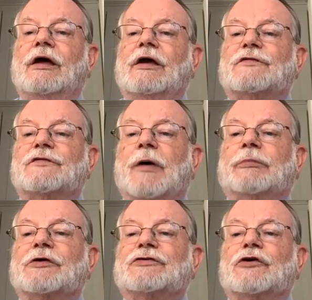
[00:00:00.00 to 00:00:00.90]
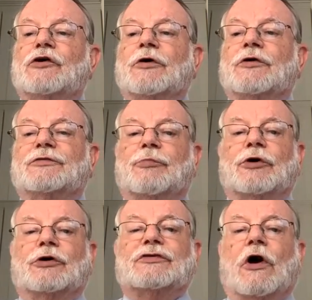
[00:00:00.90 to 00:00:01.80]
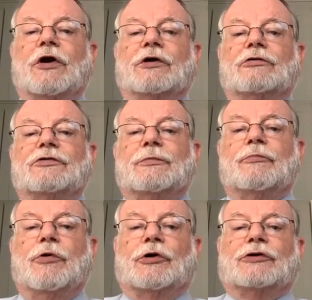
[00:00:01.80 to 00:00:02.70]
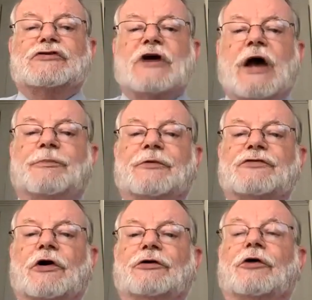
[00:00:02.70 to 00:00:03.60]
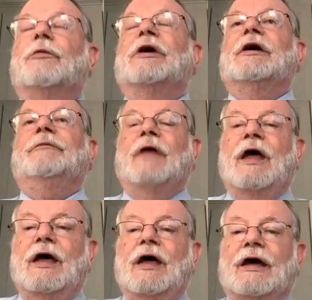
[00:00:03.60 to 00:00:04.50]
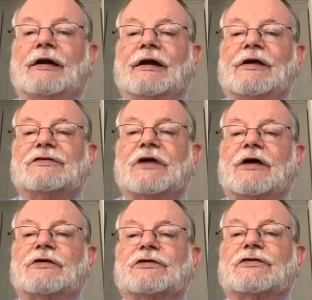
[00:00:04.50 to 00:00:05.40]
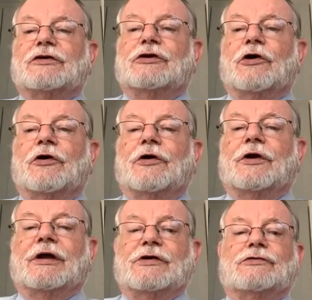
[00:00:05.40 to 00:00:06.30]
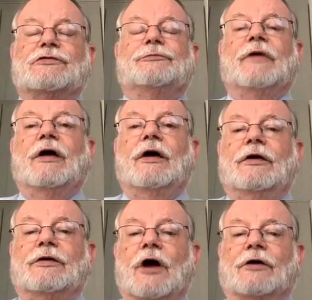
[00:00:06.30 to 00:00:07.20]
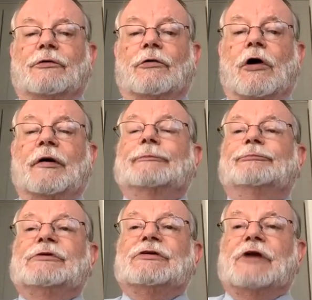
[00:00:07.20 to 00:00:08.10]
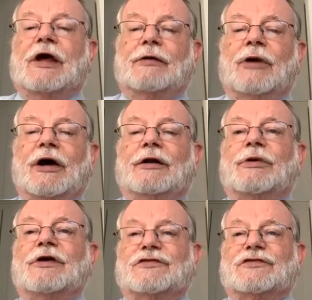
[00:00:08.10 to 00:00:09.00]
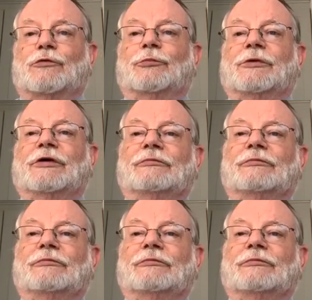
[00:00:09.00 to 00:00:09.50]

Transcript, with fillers: He's published numerous books, articles, and book chapters on Korea and East Asia security issues. Dr. Roehrig, stand by to be zoomed.